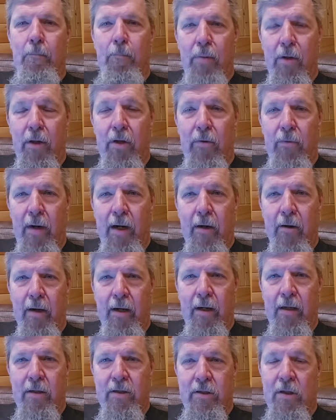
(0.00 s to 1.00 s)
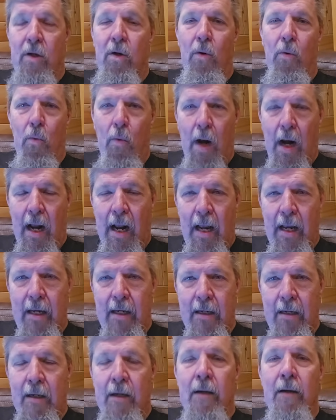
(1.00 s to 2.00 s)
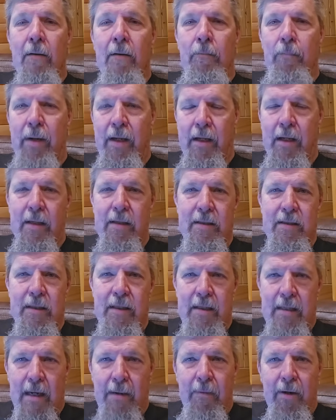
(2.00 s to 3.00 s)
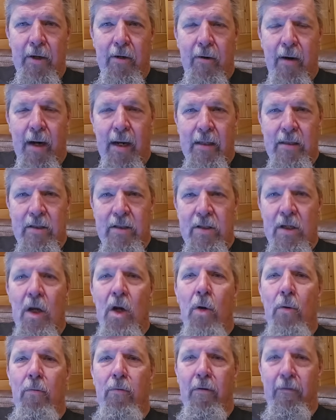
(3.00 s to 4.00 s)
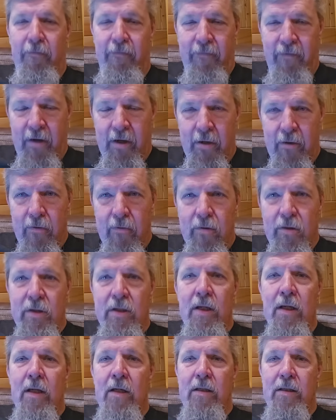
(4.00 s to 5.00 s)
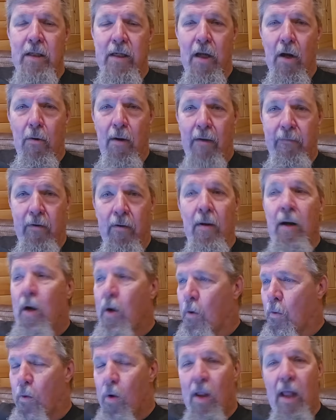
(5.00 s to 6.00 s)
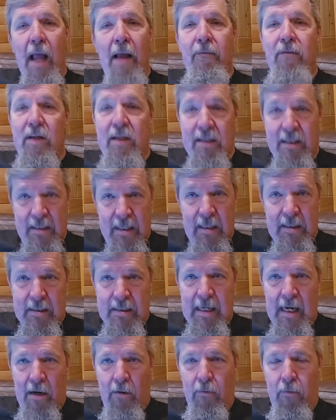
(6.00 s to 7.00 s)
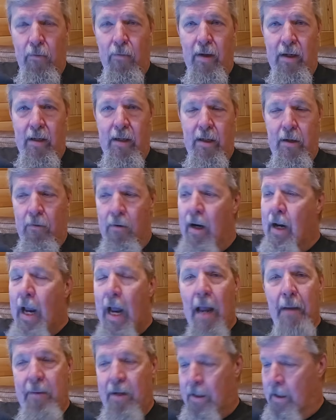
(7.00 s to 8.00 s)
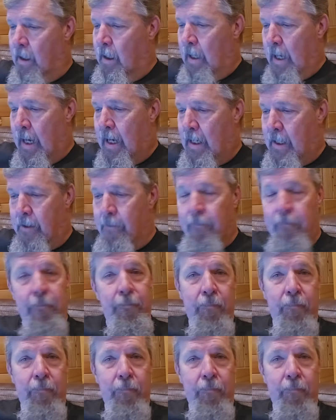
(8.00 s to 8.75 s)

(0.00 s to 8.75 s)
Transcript: blue areas. Why? Because the Democrats refuse to go after. We'll have a sit down with you. I mean, hey,